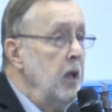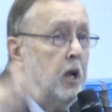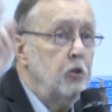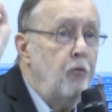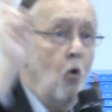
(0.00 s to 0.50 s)

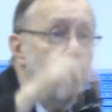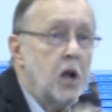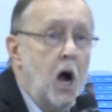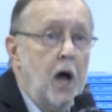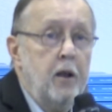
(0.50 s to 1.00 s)
It's for
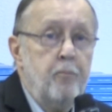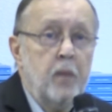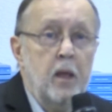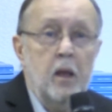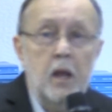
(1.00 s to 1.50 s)
God.
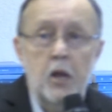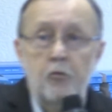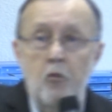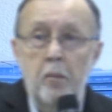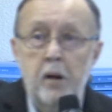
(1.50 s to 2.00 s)
It's
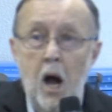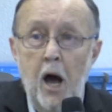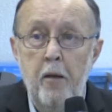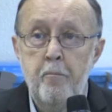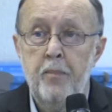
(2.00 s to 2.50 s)
from
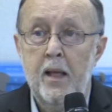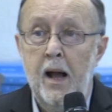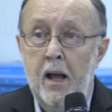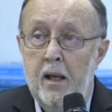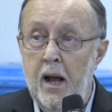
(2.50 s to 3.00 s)
God.
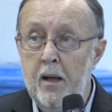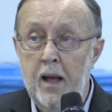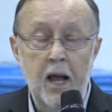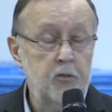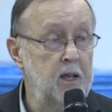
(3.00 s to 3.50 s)

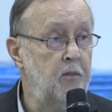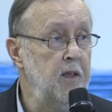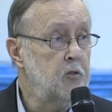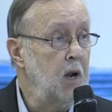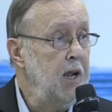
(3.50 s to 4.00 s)
I said
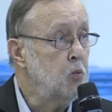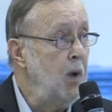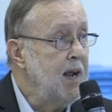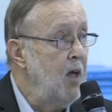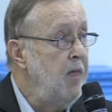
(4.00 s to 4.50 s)
this last
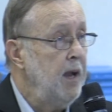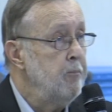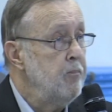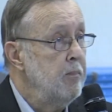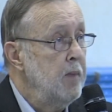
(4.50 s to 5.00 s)
week, I think.
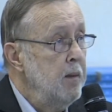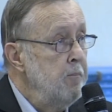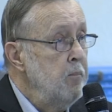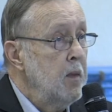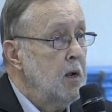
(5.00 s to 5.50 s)

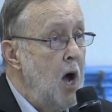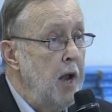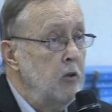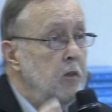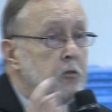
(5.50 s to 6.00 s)

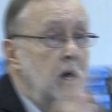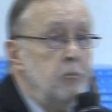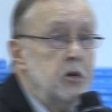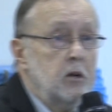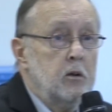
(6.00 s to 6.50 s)
God is the
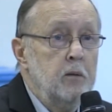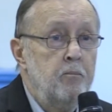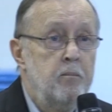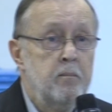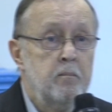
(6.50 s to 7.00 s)
subject.
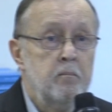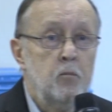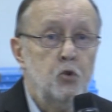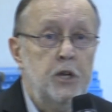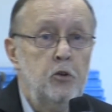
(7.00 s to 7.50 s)

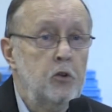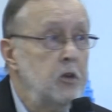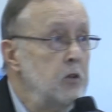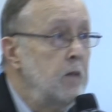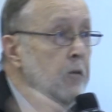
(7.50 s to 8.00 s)

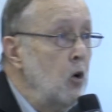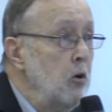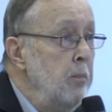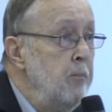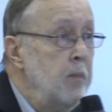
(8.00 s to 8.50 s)
Jesus is the
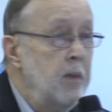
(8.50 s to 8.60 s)
verb.